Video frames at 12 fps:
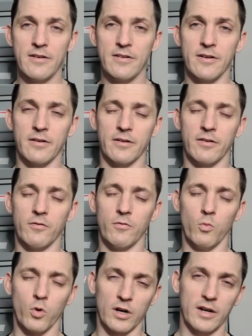to
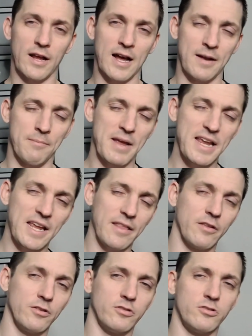work on making
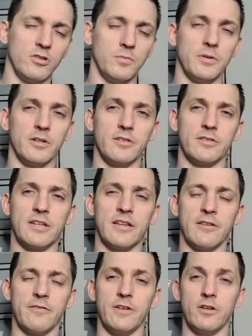those supers in
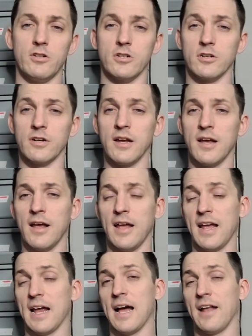the future,
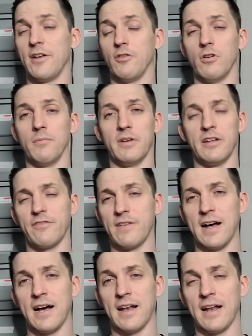hang on to them. But if
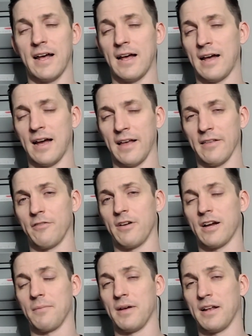not, I highly
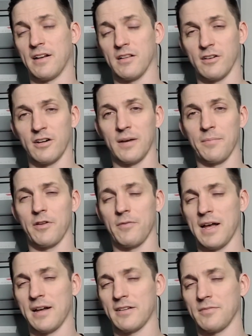recommend clearing up the
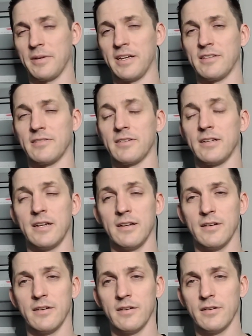rack space,
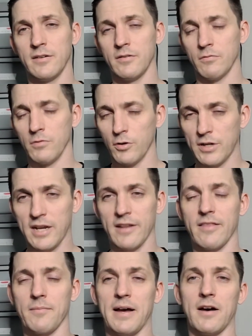
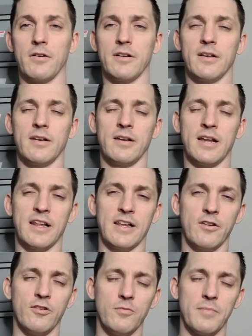rotating them out,
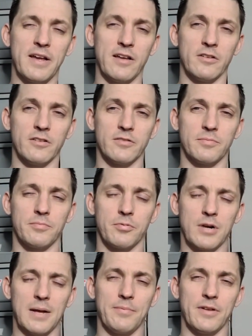getting new males
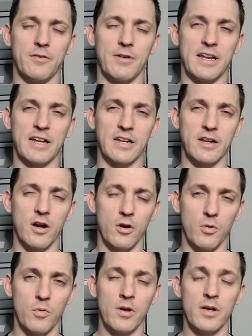prepped and ready to
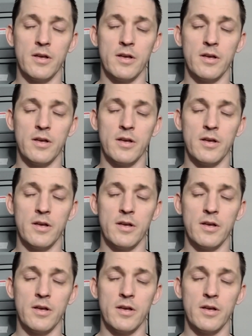go.